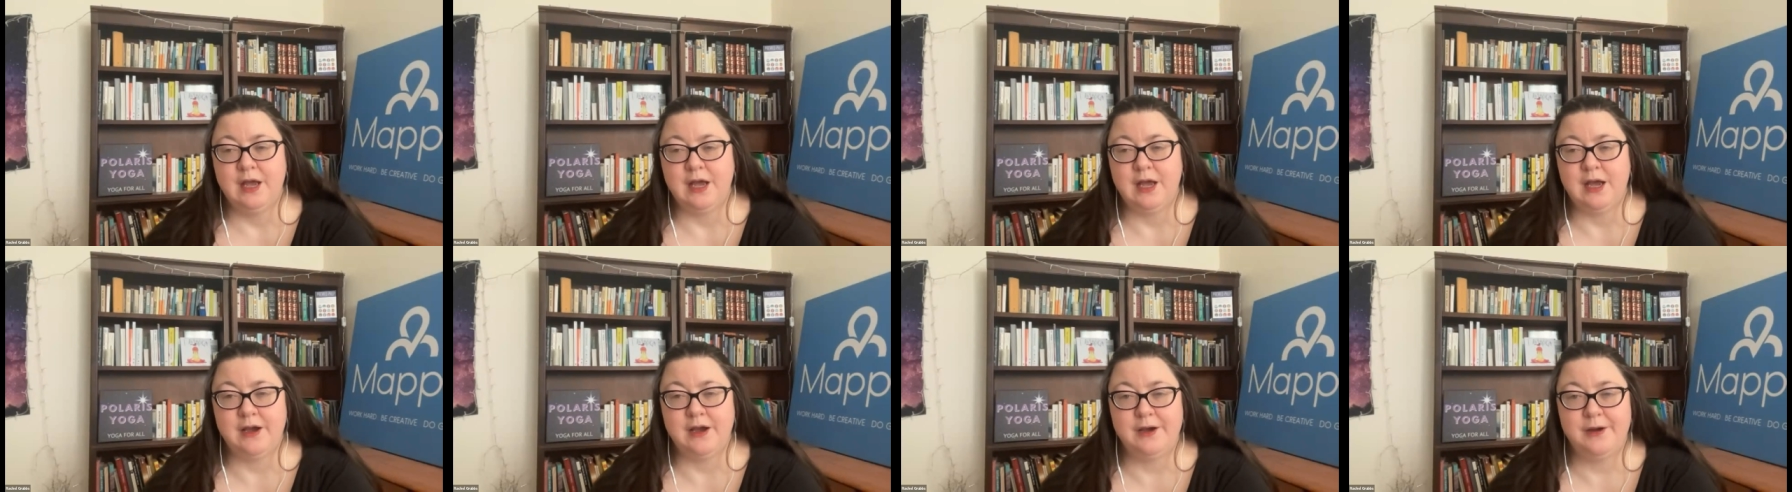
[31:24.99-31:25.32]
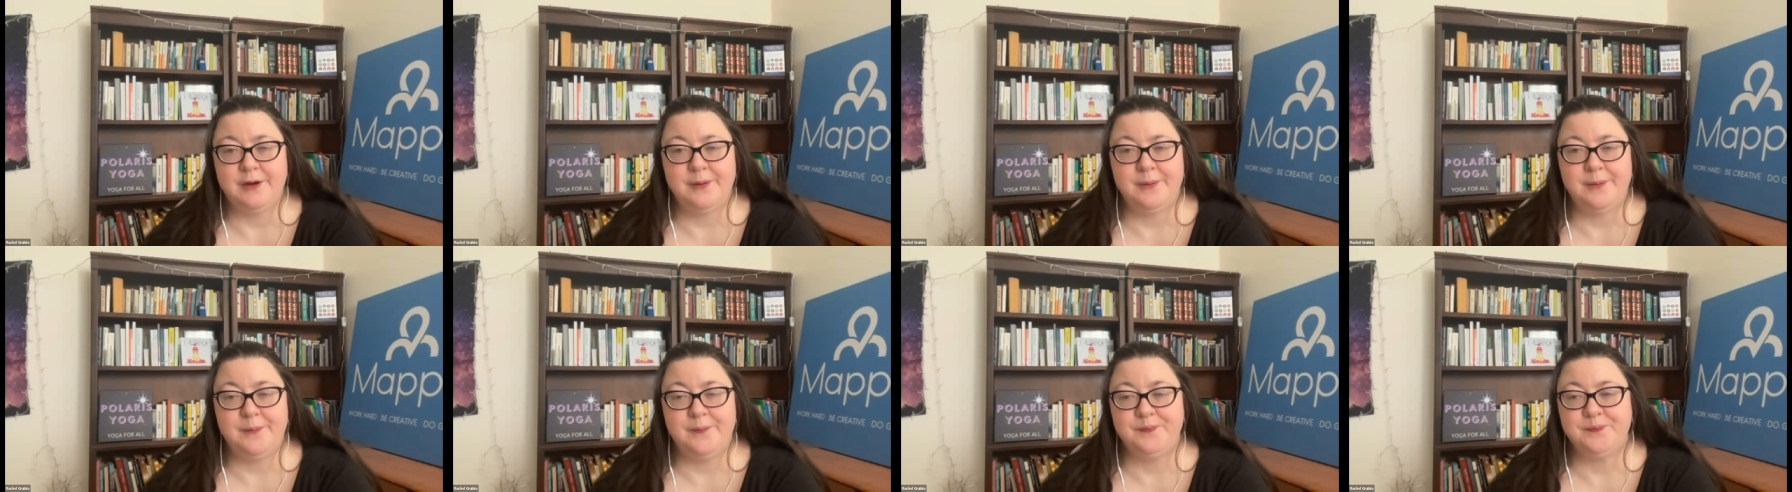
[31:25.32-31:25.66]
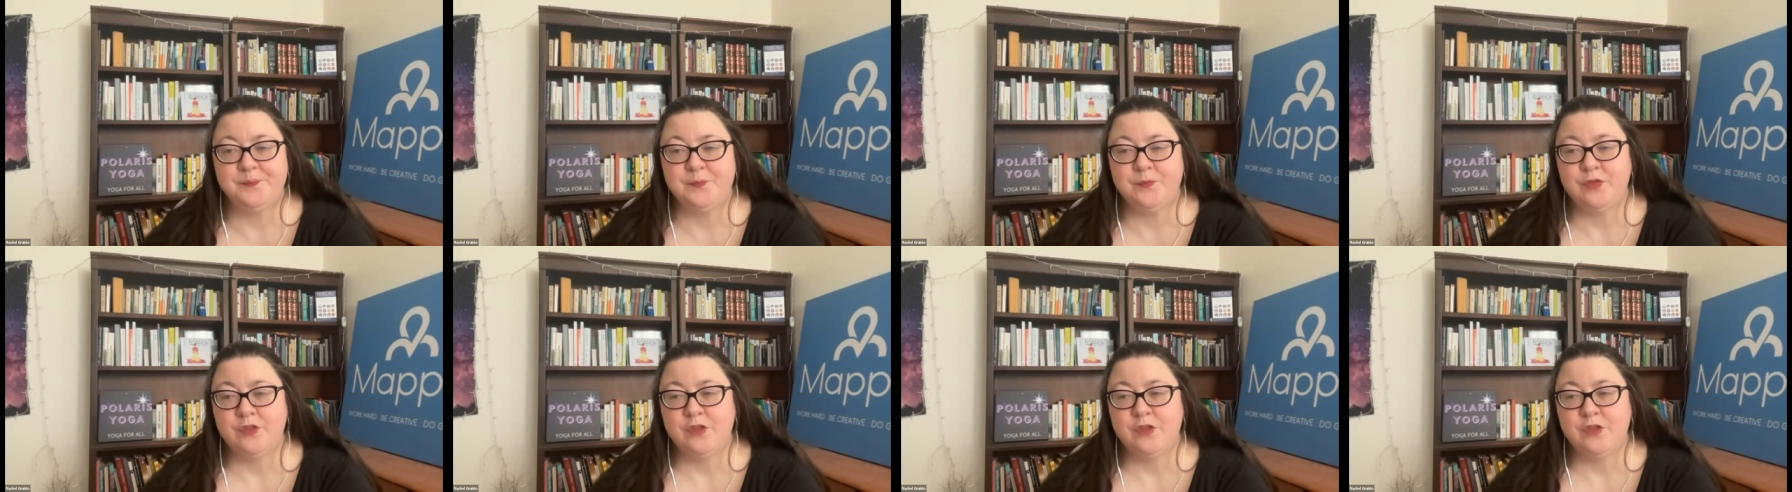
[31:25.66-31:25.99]
Um,
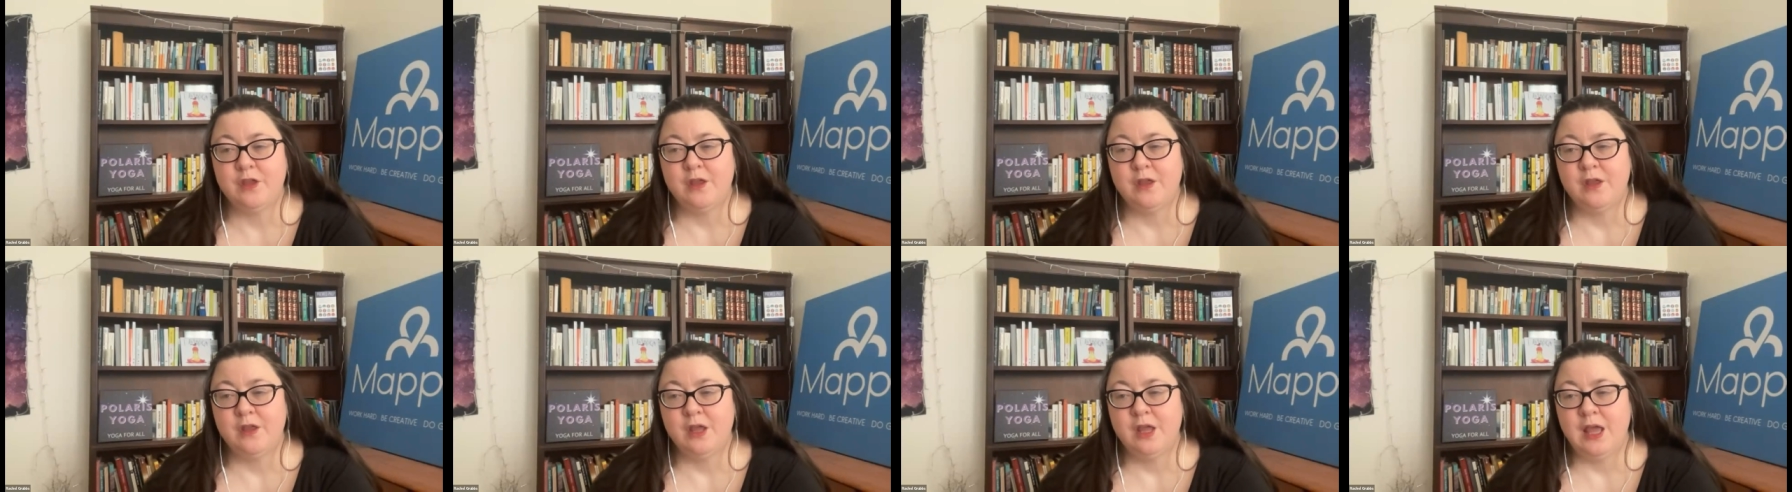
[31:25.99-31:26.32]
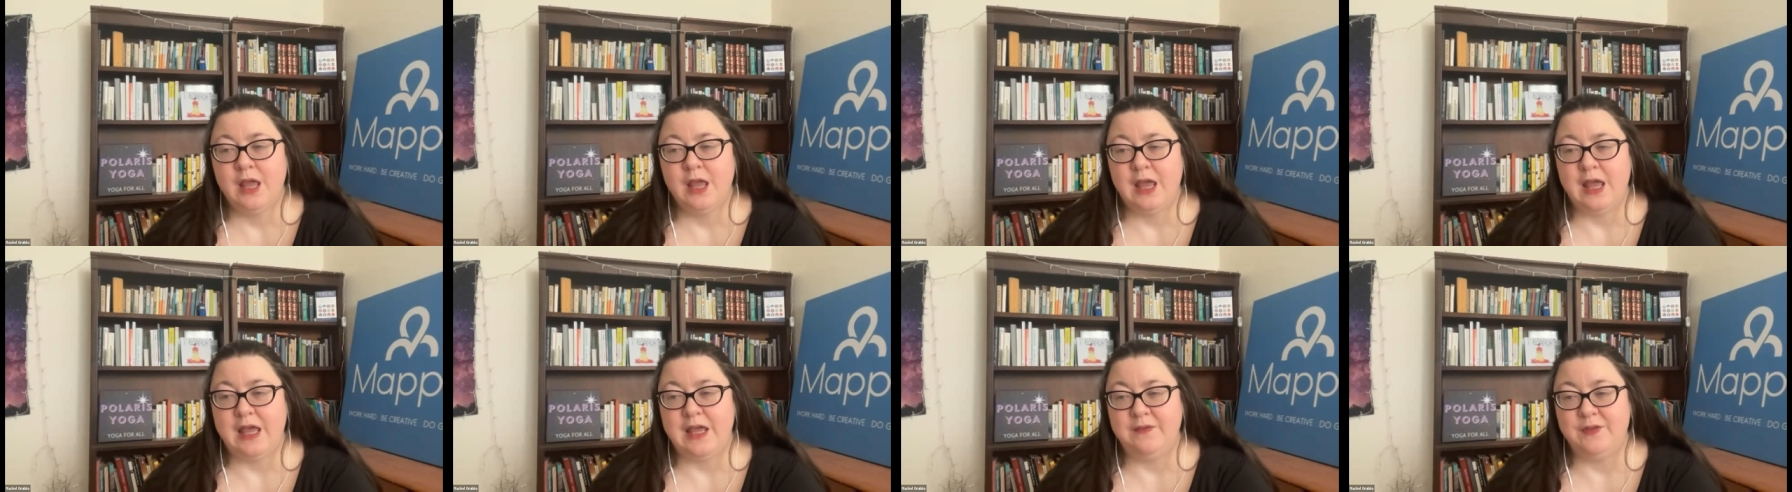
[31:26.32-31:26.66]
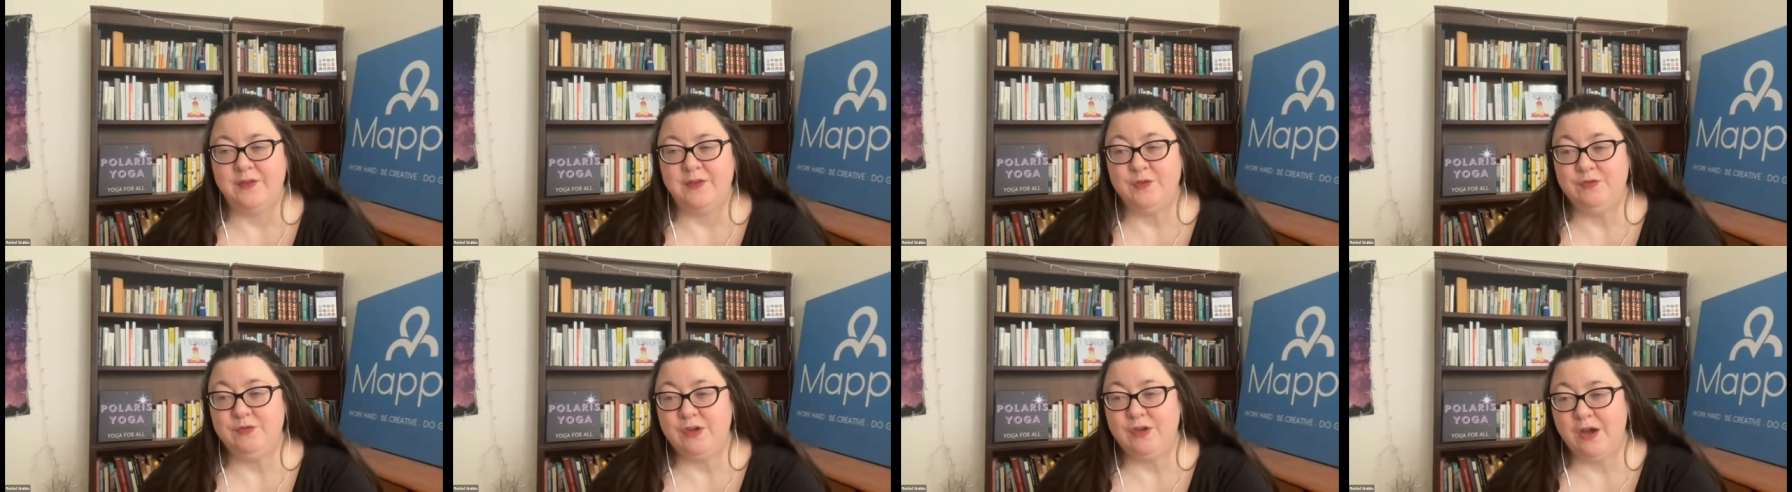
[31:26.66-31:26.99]

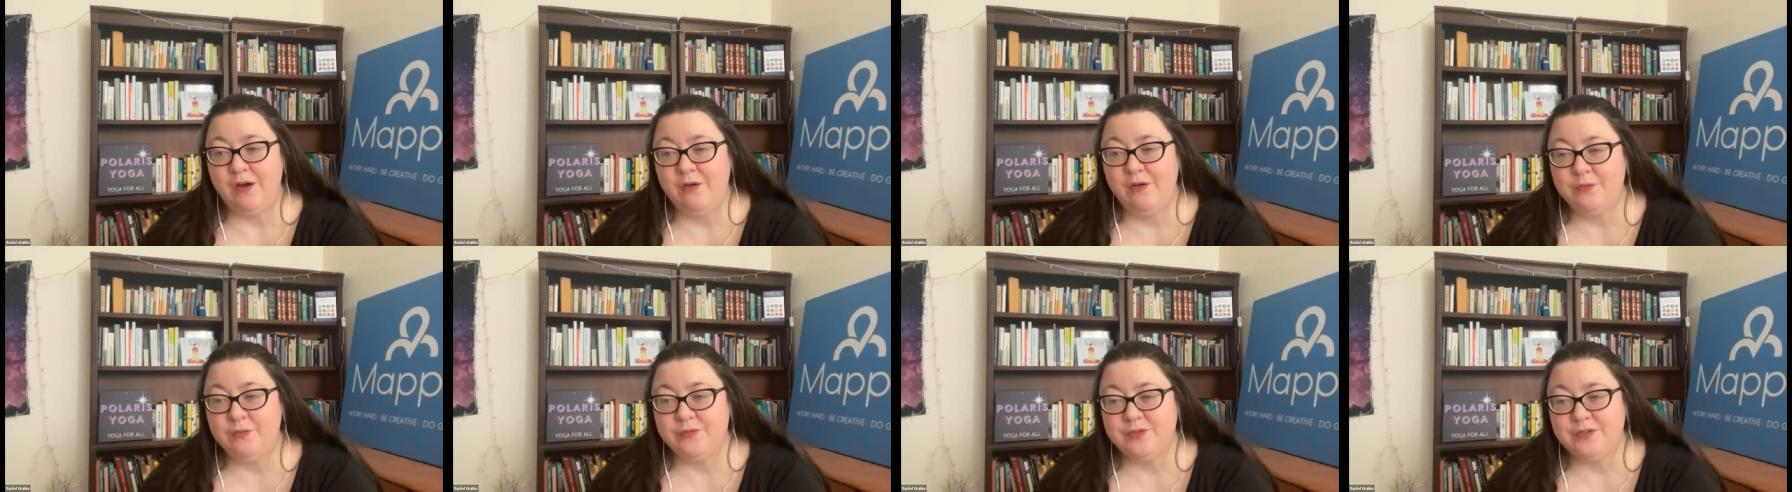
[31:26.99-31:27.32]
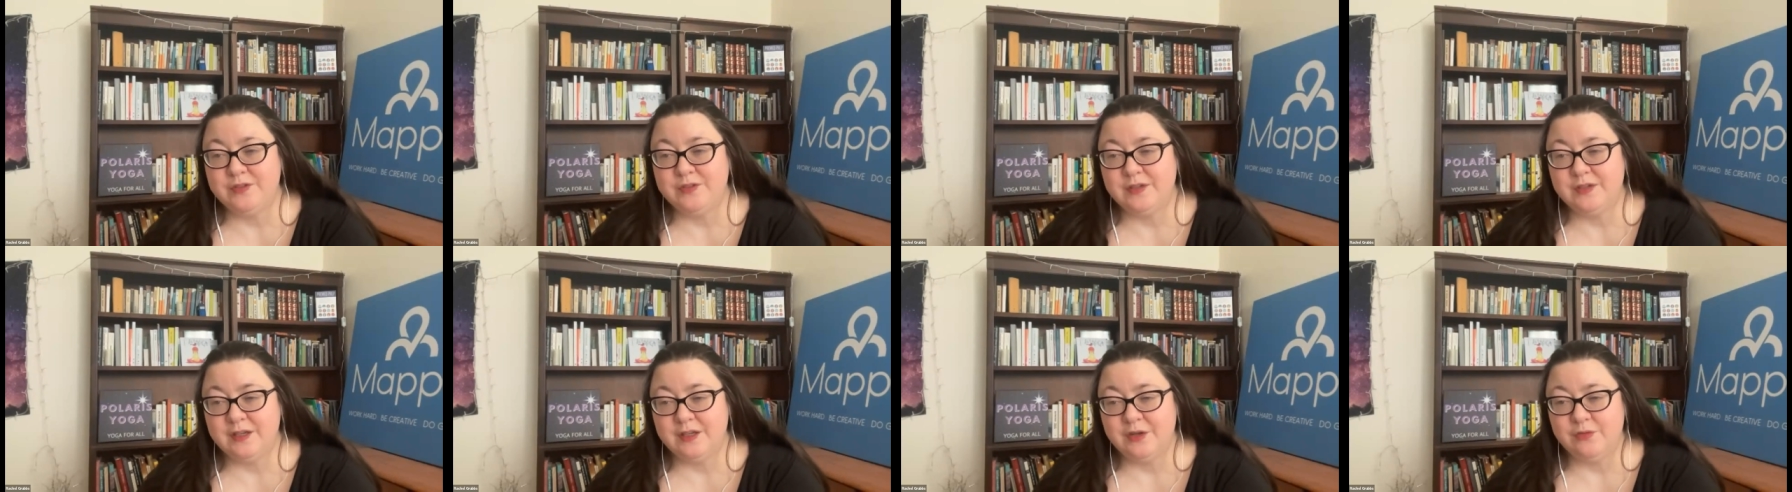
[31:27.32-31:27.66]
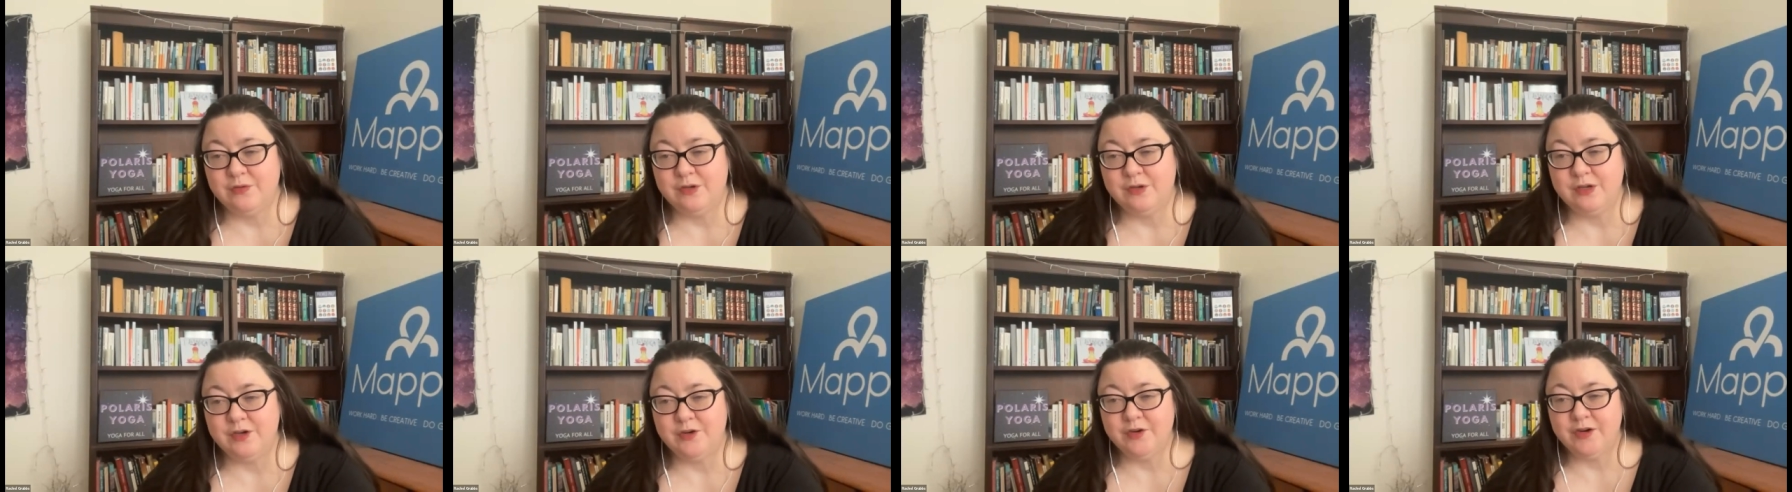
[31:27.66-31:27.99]
if you don't,
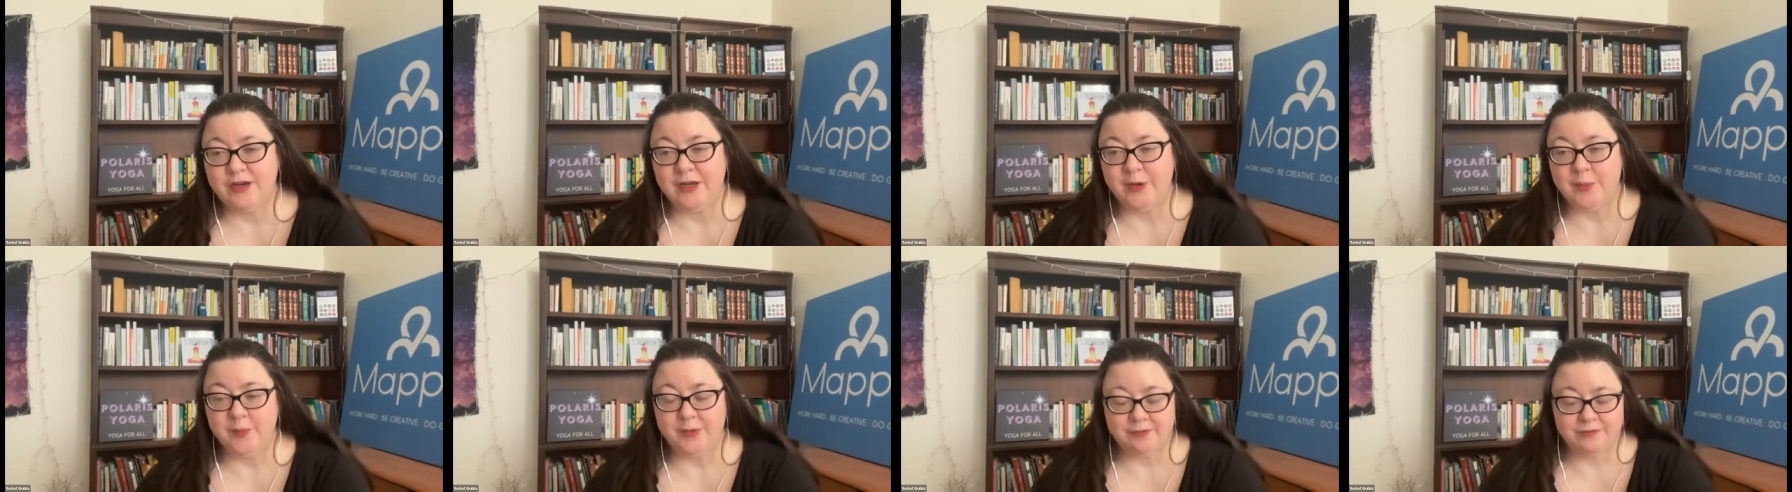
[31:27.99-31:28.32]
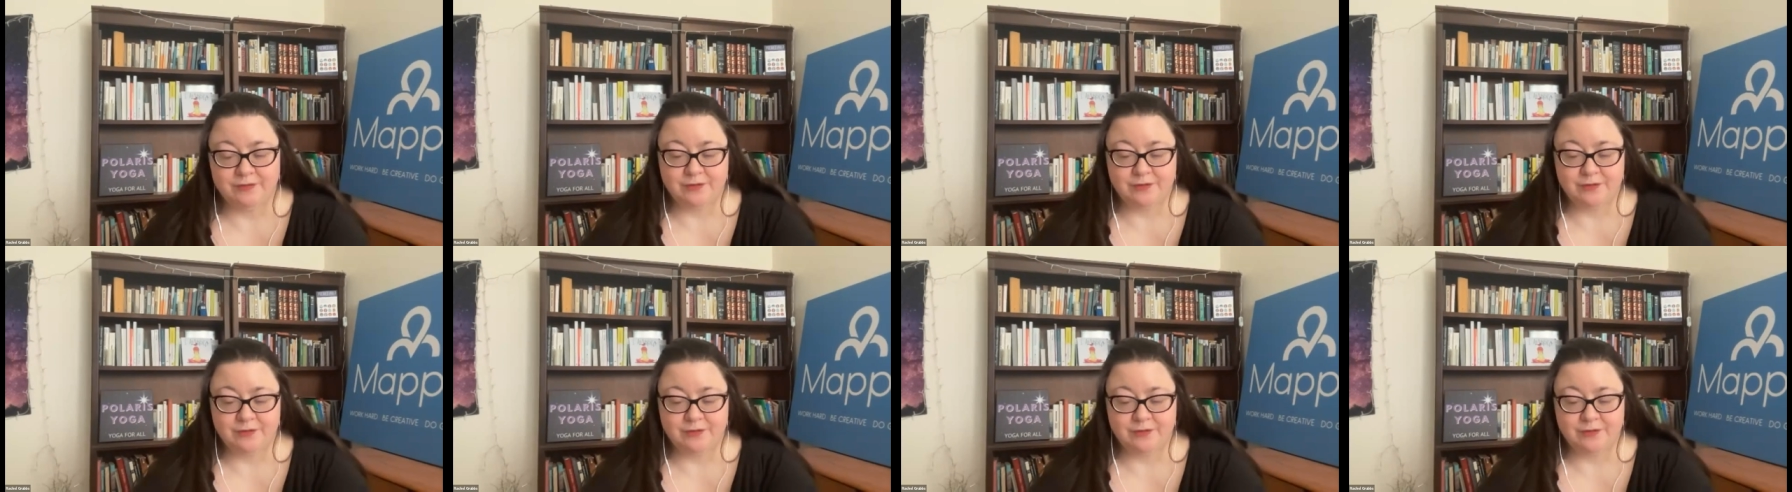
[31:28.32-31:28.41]
you can create one